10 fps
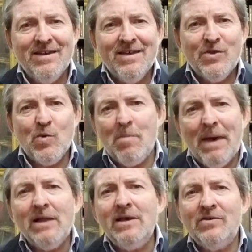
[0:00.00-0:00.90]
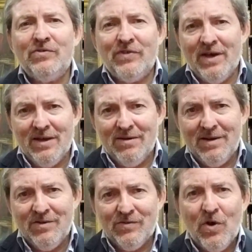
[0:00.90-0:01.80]
The rebellious son,
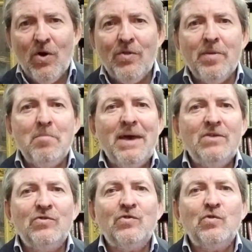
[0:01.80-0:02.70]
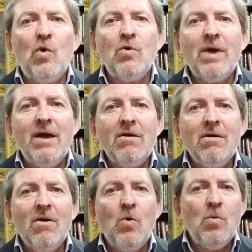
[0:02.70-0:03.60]
it is called the Ben
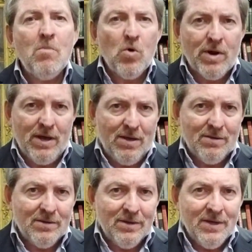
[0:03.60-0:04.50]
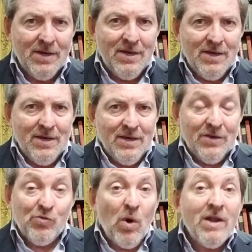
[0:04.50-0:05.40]
Sorer Umoreh,
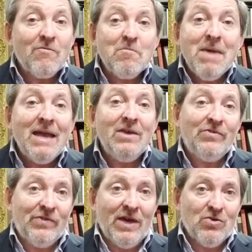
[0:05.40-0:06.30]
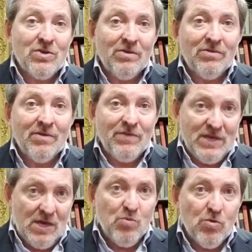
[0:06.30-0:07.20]
is one of many sections of the
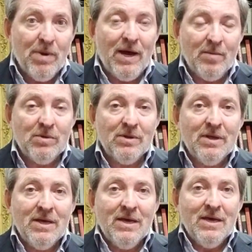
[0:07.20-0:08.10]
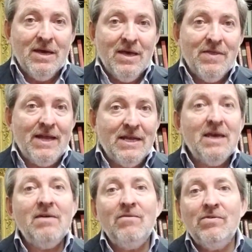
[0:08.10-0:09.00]
Hebrew Bible that
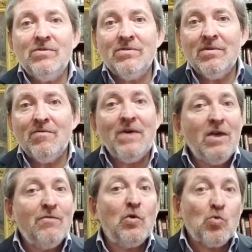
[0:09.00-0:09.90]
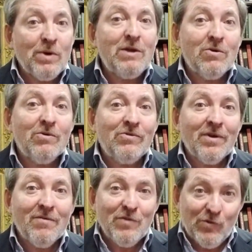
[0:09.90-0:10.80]
gives faithful readers
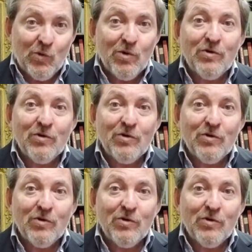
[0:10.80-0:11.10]
of the Torah